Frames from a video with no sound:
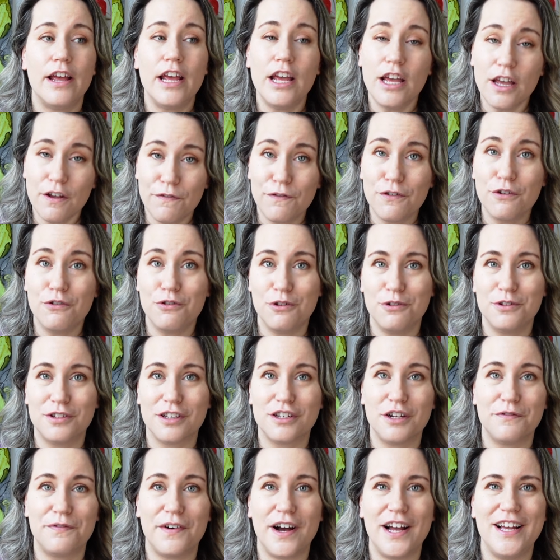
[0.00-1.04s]
if you use a
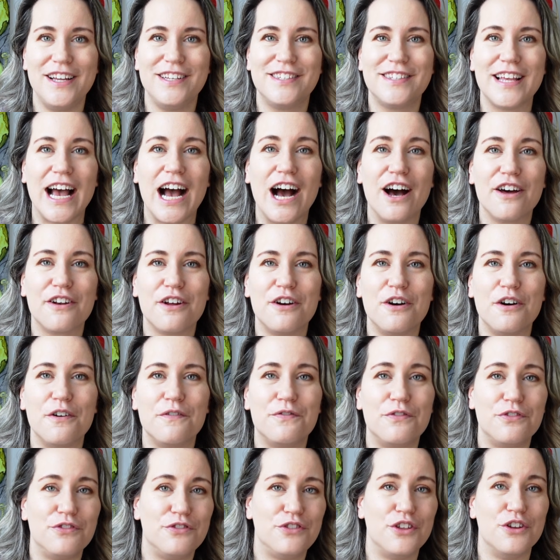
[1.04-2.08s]
device out
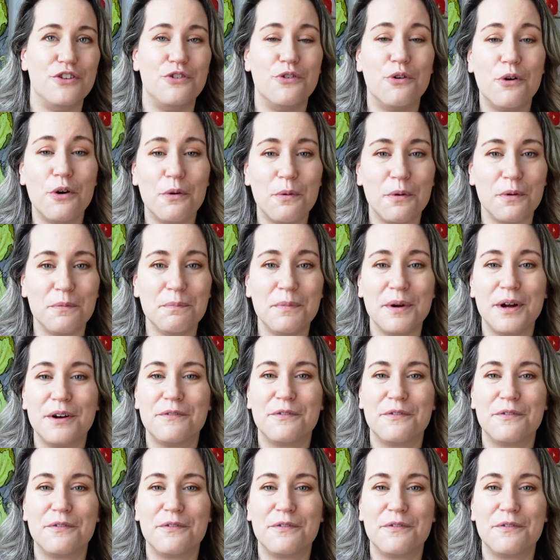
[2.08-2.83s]
of the norm,